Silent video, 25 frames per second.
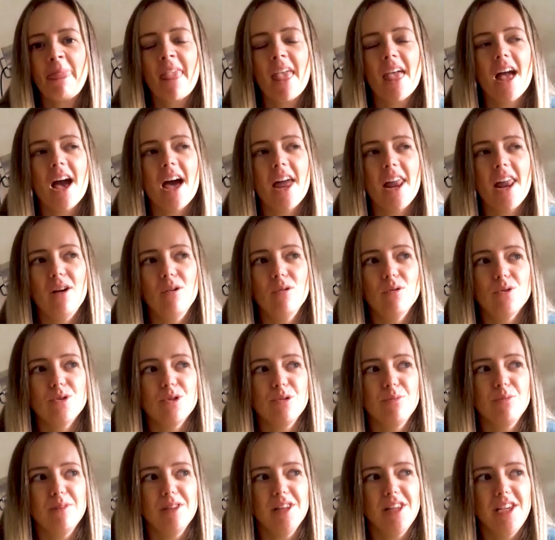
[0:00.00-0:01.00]
And I
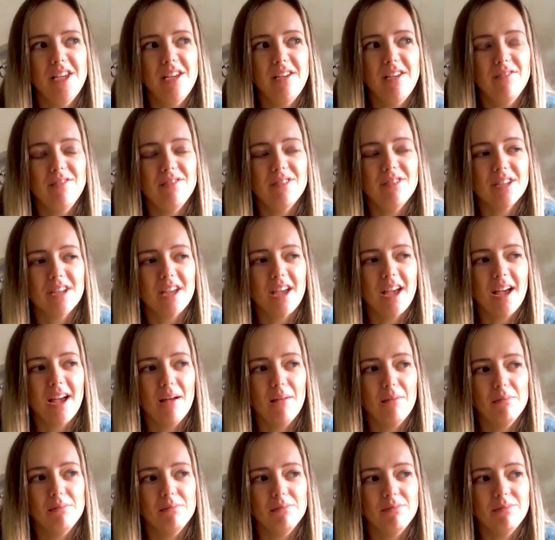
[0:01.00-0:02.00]
also believed
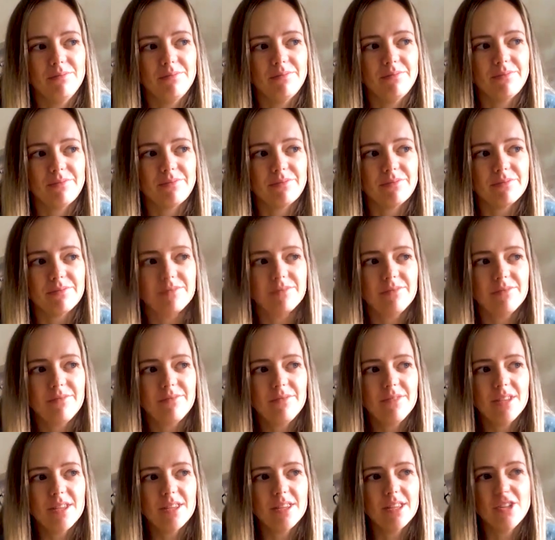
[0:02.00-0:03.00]
um,
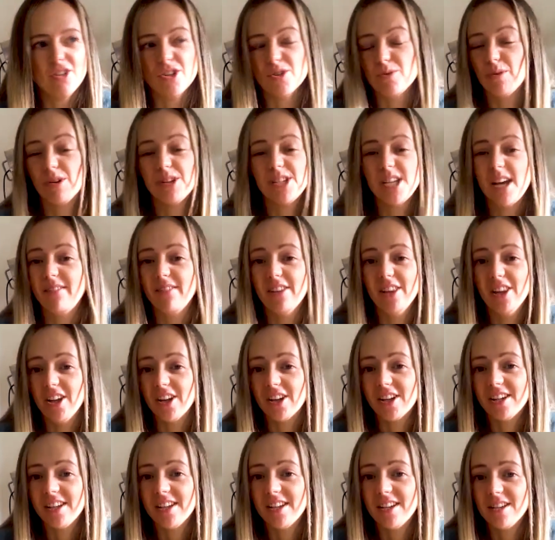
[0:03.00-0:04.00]
they just wanted to have a
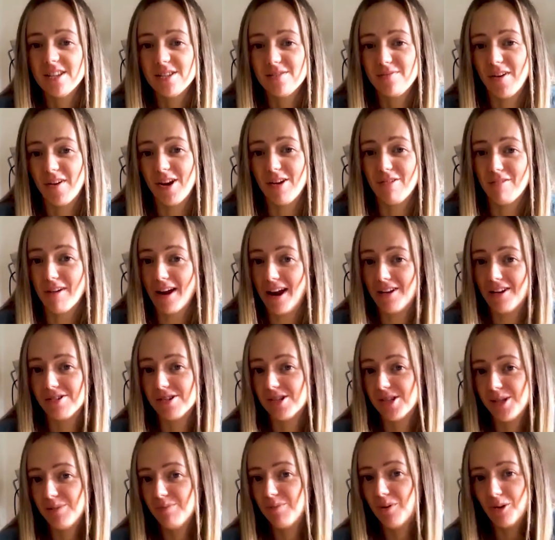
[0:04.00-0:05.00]
look. It's very rare to
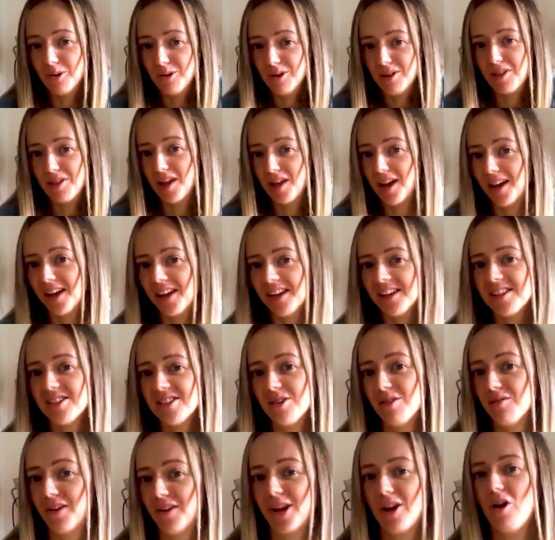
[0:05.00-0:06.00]
see polar thigh, it's
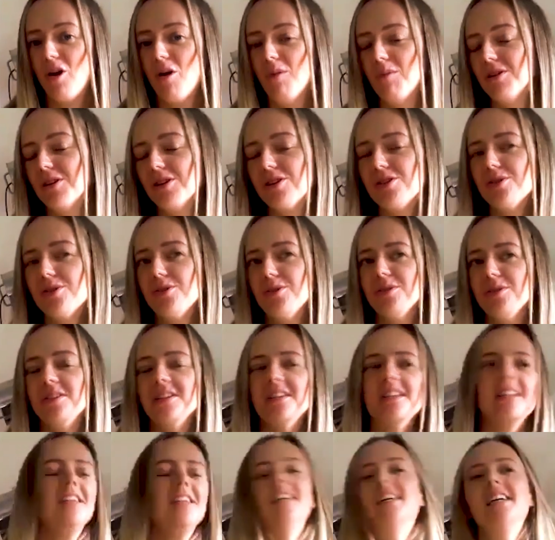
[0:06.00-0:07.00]
not very common at all.
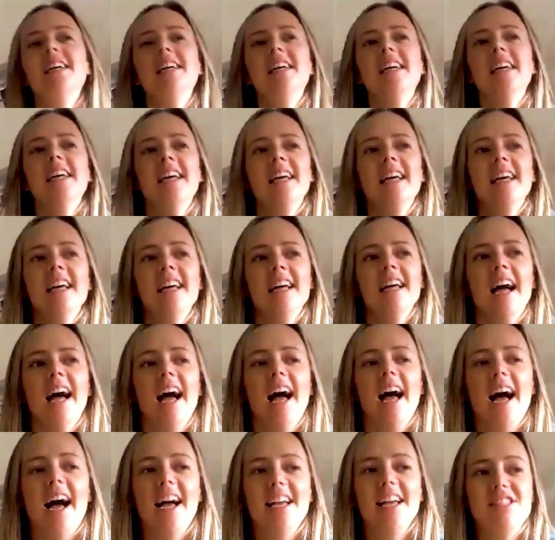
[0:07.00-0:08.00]

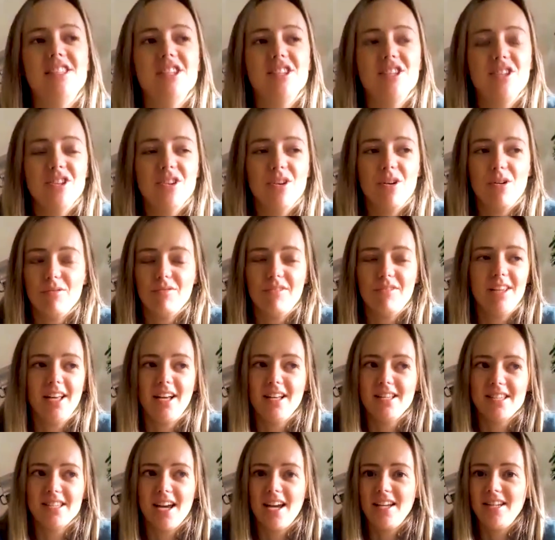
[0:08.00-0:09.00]
I did not
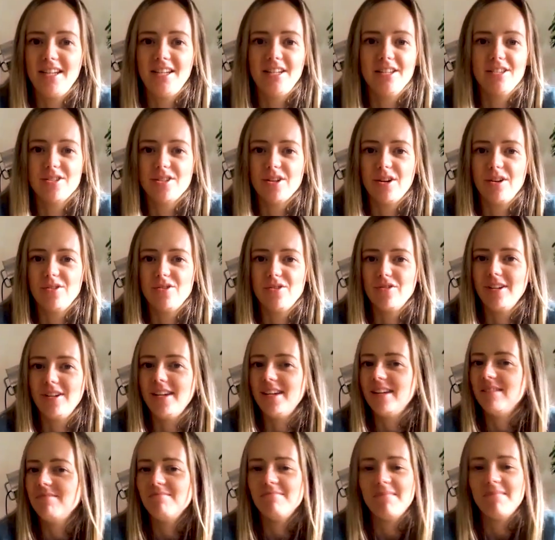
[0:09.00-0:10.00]
realize that I needed
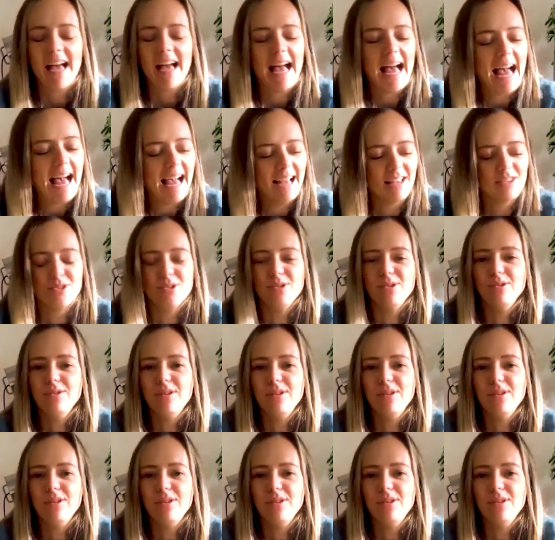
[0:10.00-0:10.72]
surgery at all.